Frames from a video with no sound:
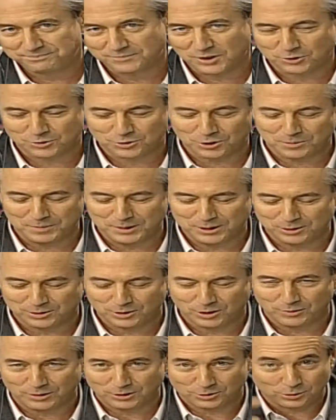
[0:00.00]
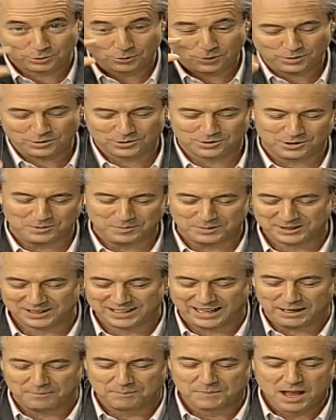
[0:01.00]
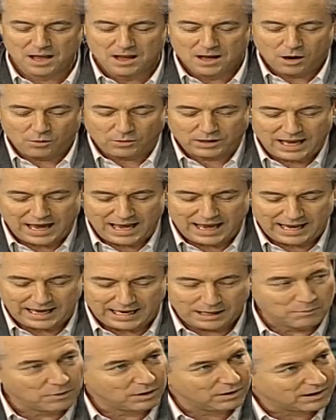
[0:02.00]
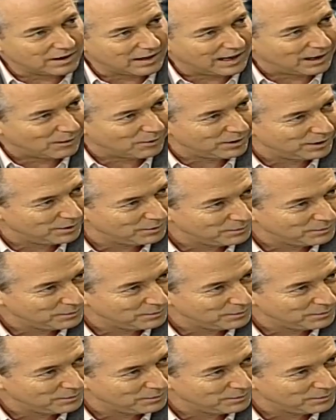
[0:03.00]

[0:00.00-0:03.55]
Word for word: The sermon is over. It's a short sermon today. Okay, Monica, how are